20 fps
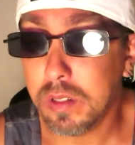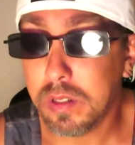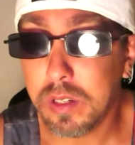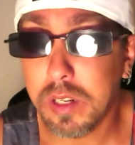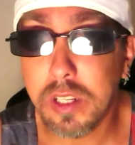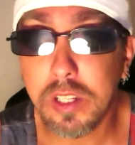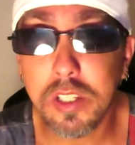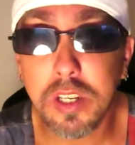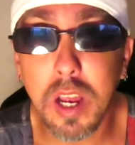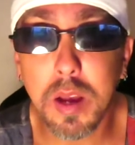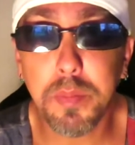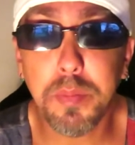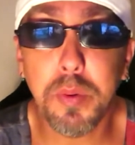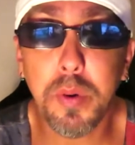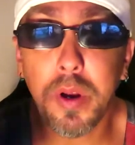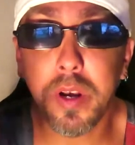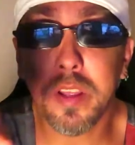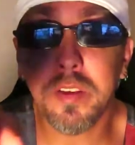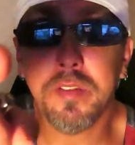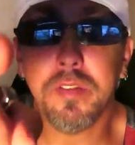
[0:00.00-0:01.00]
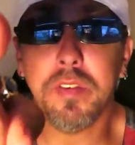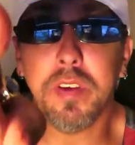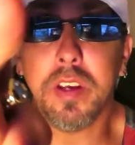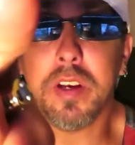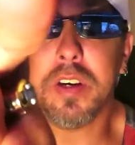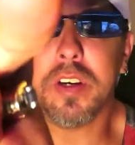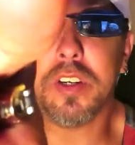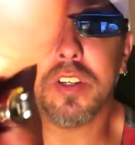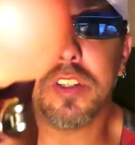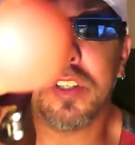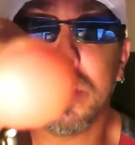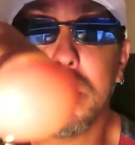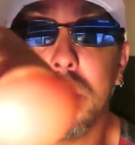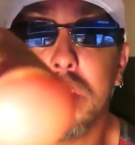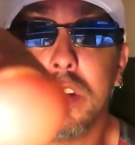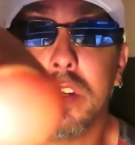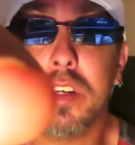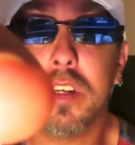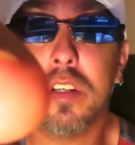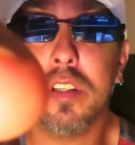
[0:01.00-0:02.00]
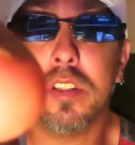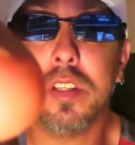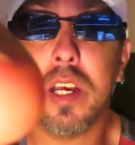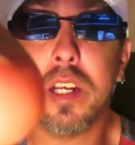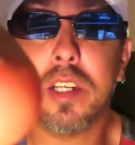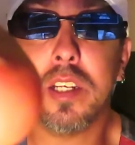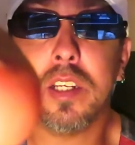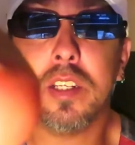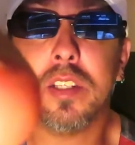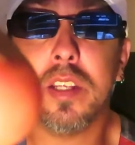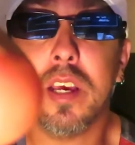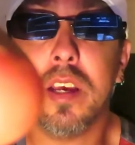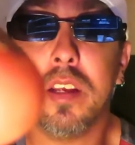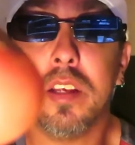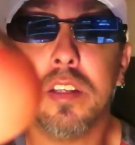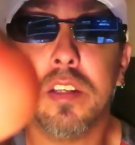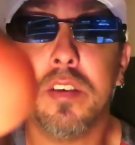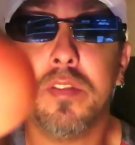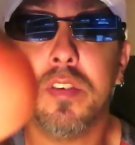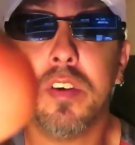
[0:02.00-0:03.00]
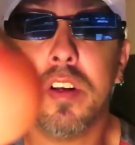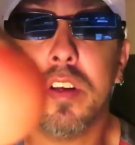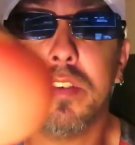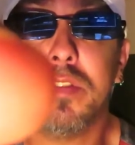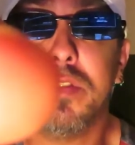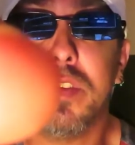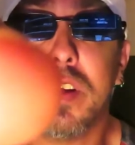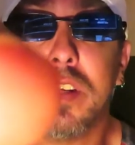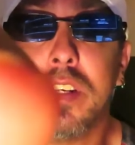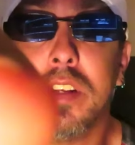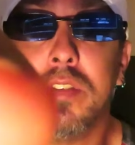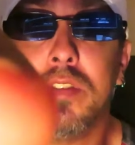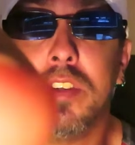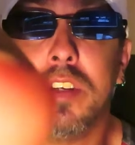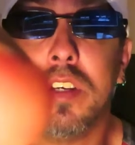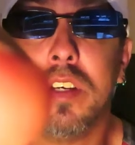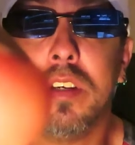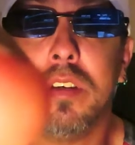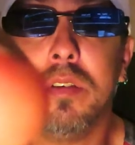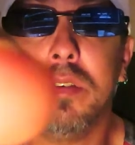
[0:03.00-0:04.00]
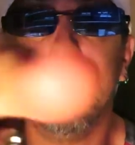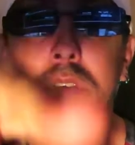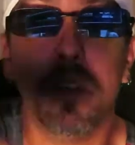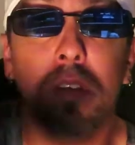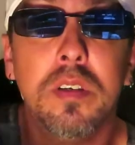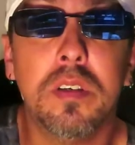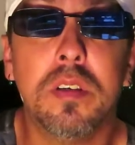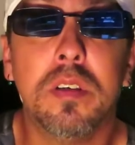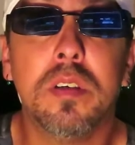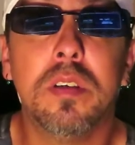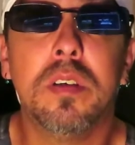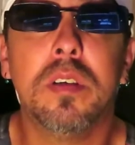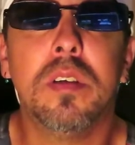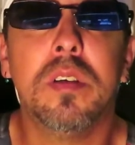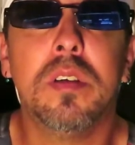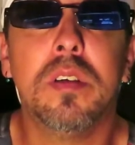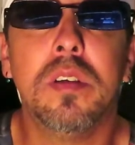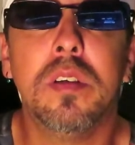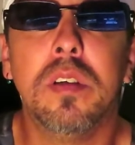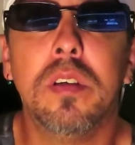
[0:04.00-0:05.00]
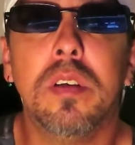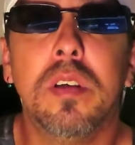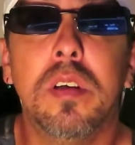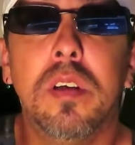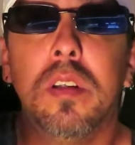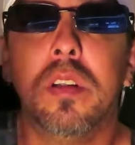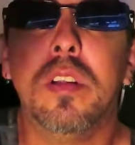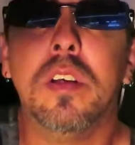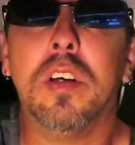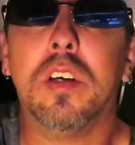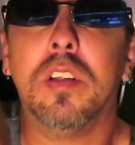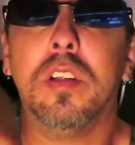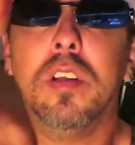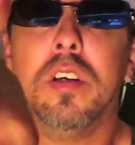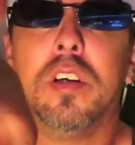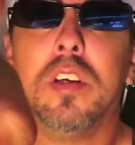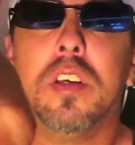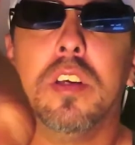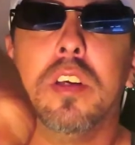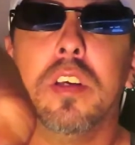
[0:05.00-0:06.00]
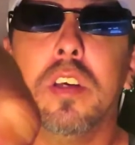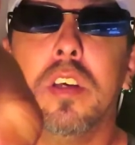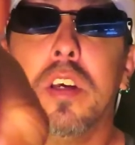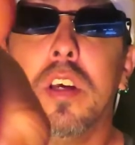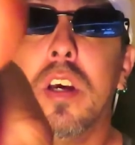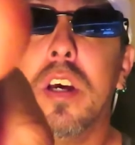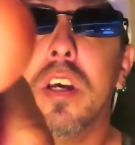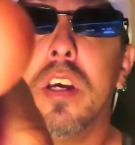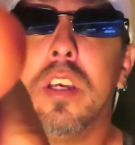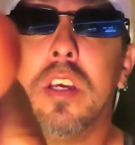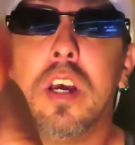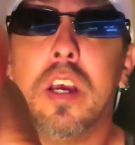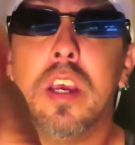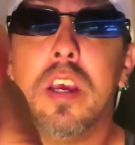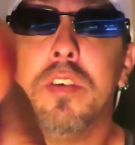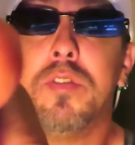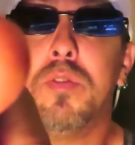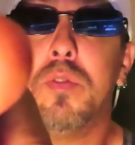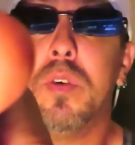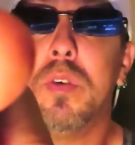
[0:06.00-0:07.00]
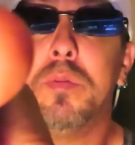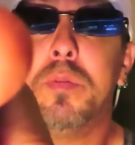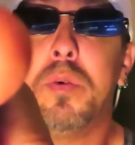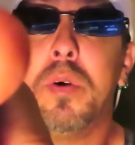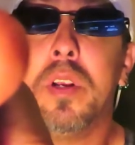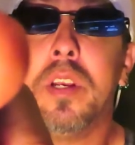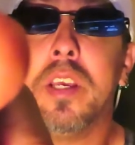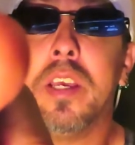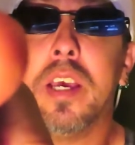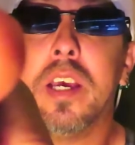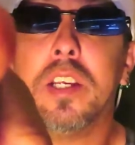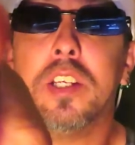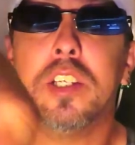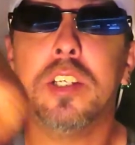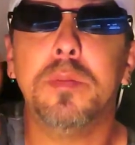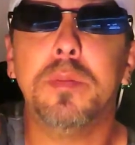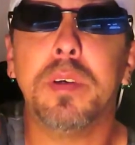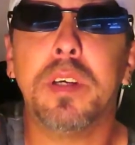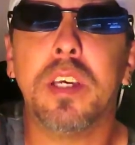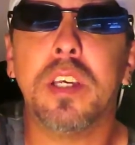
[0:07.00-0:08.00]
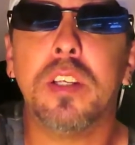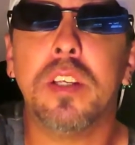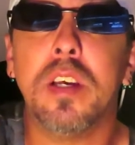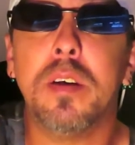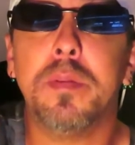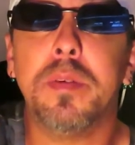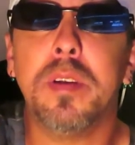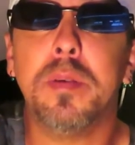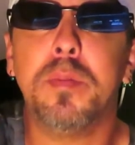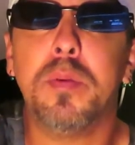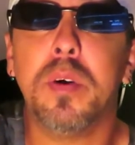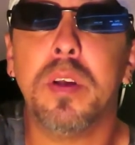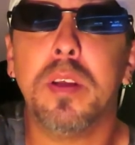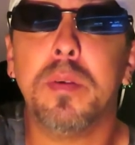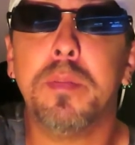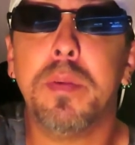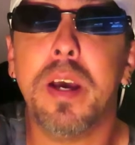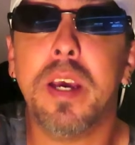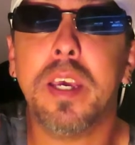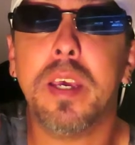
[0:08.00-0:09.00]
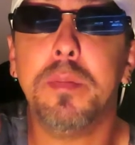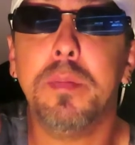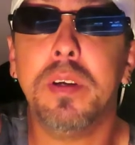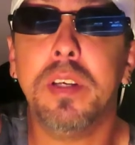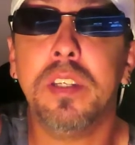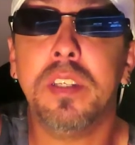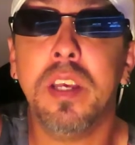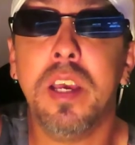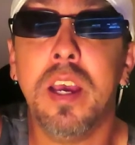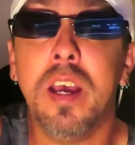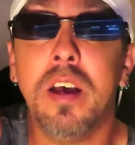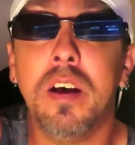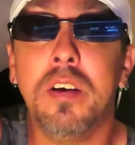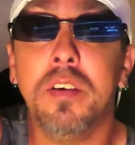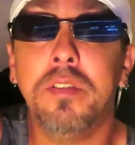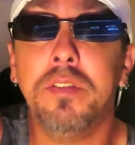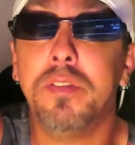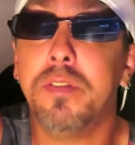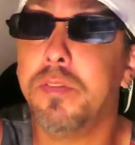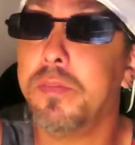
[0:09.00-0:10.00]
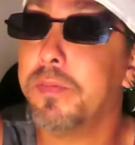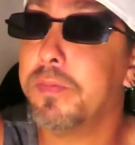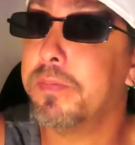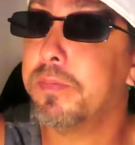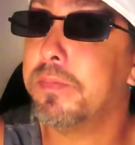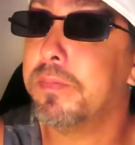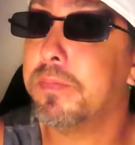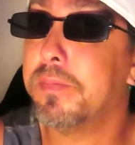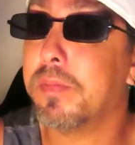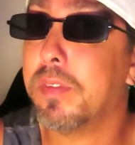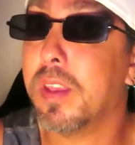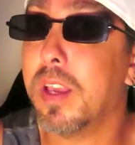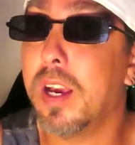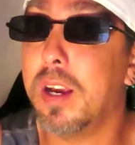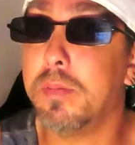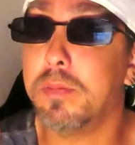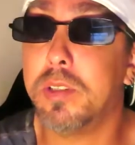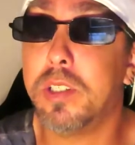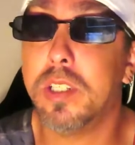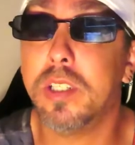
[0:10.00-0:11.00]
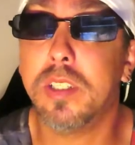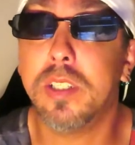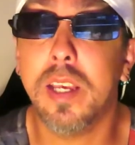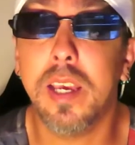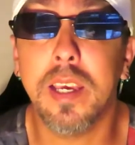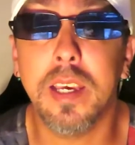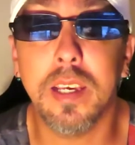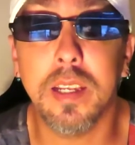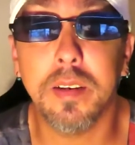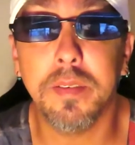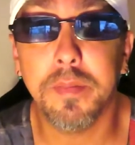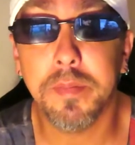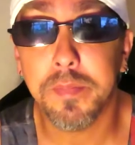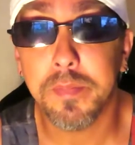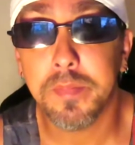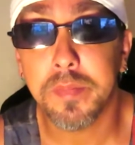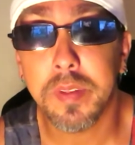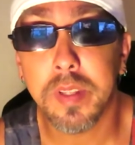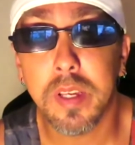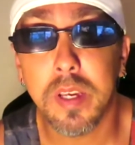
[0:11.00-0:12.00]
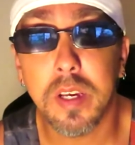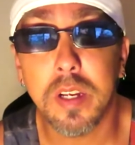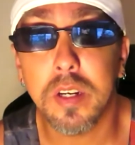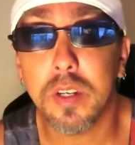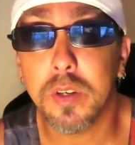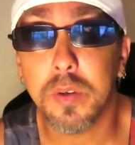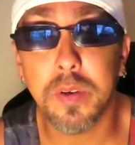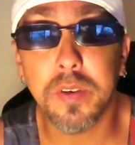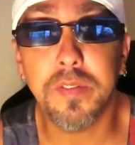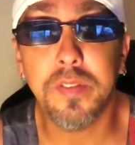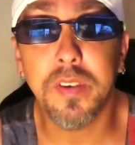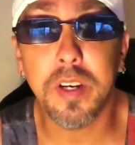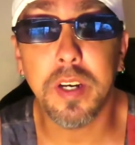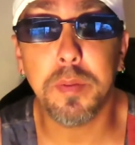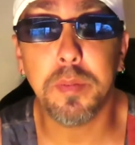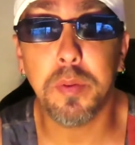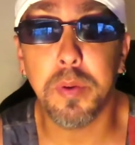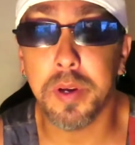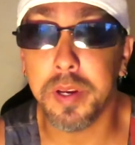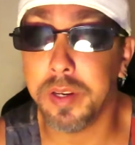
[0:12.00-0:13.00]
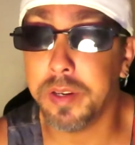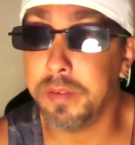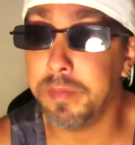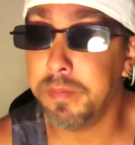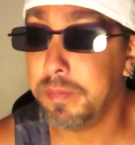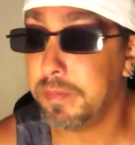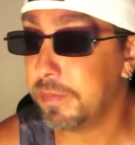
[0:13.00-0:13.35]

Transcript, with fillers: let's stop pointing fingers, because that is that is that very effective to you? Look, look, I have one pointing at you, but guess how many pointing back at myself? I'm just saying, quit finger pointing.